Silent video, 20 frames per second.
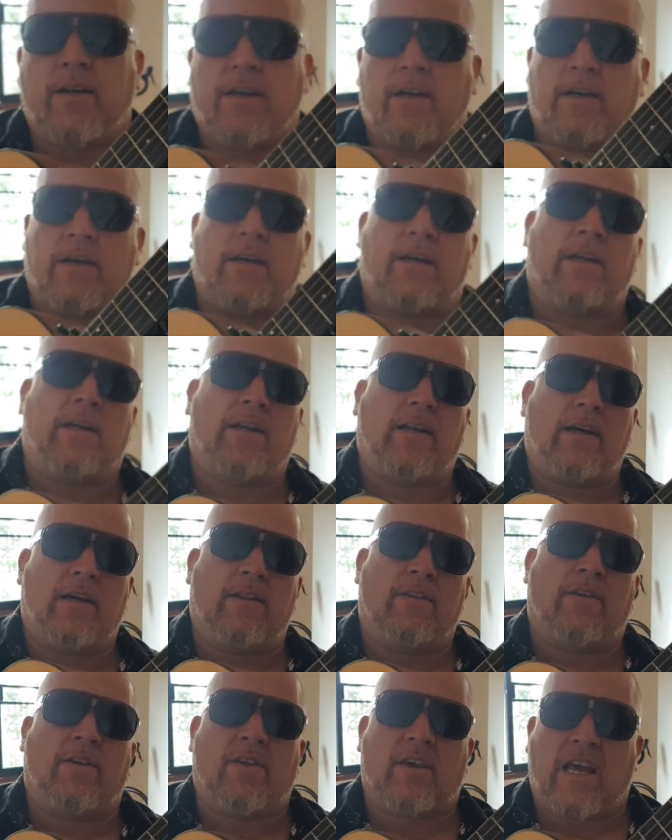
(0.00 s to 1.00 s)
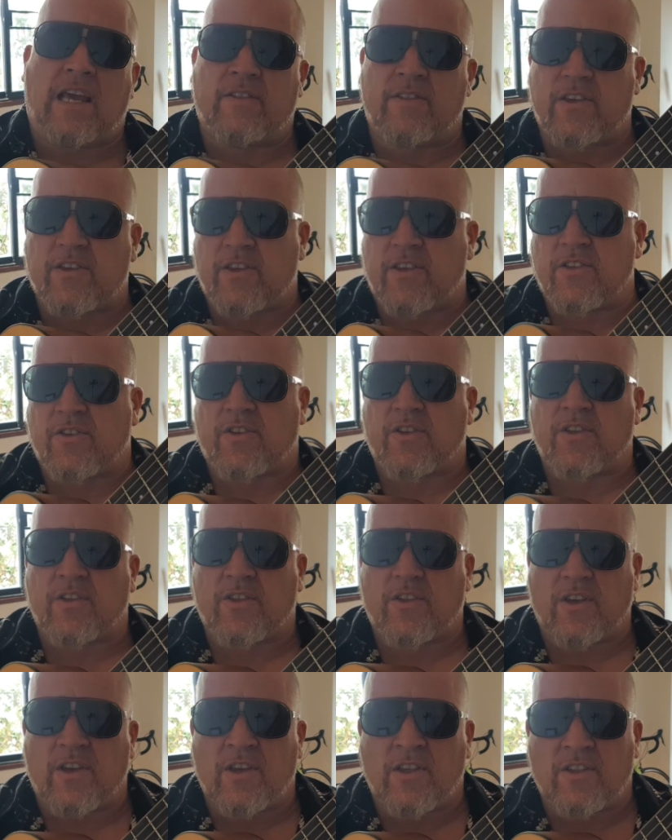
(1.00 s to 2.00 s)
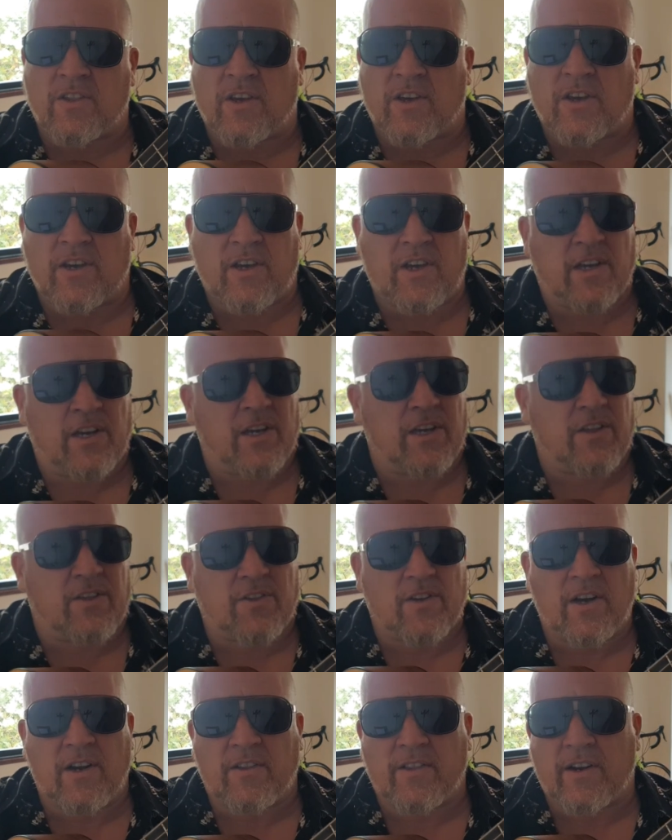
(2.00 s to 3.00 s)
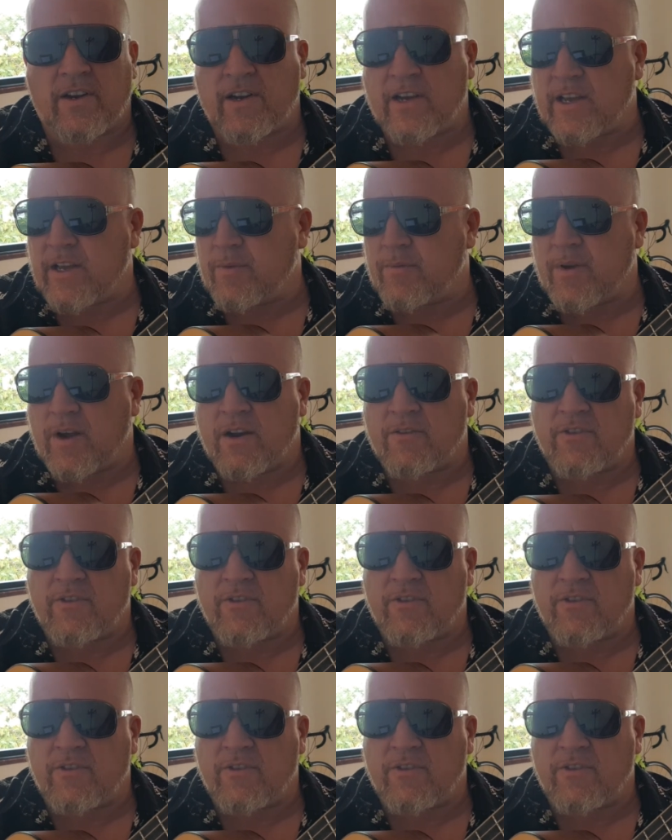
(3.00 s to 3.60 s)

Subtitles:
And in this instance is a song that I